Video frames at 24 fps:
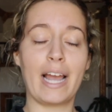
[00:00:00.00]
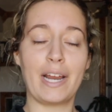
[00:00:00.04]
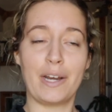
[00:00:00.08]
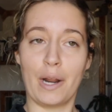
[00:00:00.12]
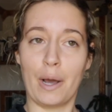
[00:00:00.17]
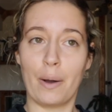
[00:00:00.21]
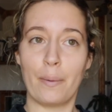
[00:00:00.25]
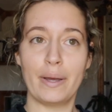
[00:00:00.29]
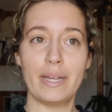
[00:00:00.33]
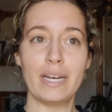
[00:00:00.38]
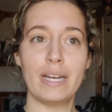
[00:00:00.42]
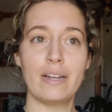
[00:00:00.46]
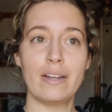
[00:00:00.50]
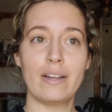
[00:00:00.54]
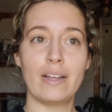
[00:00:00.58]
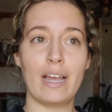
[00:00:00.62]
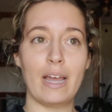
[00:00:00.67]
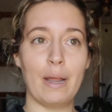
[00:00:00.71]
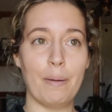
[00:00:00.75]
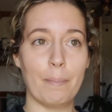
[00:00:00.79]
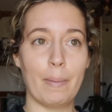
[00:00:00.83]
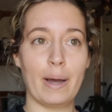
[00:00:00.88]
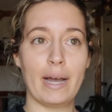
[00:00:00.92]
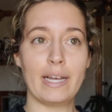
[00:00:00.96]
I know it
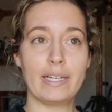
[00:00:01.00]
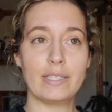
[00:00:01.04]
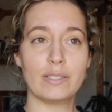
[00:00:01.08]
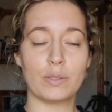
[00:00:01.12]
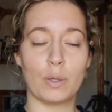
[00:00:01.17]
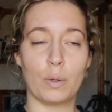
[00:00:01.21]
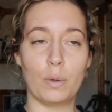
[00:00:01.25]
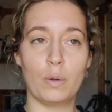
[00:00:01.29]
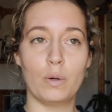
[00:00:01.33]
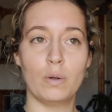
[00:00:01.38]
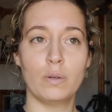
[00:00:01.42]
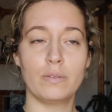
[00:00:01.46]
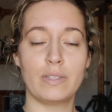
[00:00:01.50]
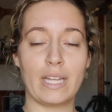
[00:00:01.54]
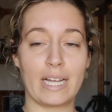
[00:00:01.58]
in my soul,